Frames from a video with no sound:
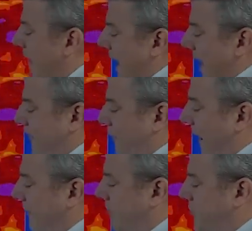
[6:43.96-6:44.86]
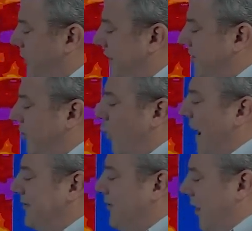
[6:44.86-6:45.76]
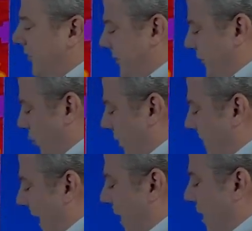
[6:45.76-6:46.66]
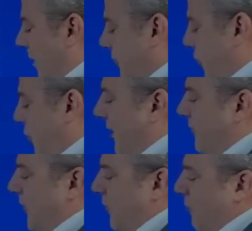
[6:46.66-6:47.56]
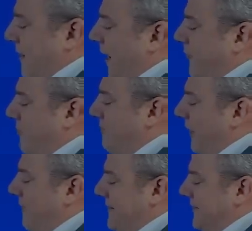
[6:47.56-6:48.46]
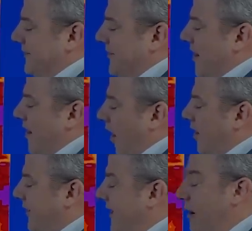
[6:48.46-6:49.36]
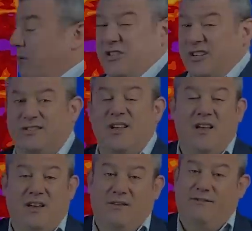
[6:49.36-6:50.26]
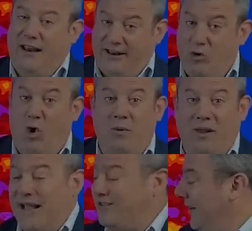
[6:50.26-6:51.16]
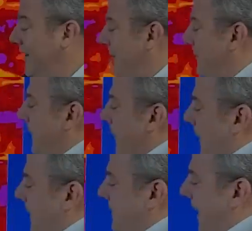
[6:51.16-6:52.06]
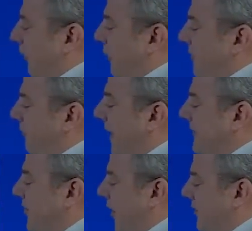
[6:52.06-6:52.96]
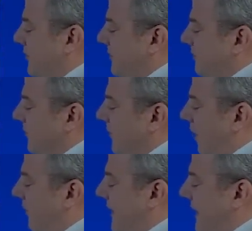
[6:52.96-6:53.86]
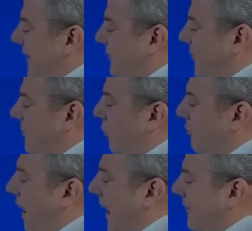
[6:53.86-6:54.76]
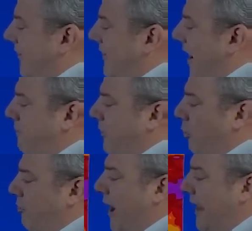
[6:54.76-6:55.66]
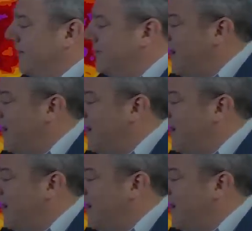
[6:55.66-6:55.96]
Heavy rain returning to the west coast. You're talking about 200 to 300 millimeters over there, which is fairly normal actually. Take a look at the flood zones of the eastern North Island and the upper North Island.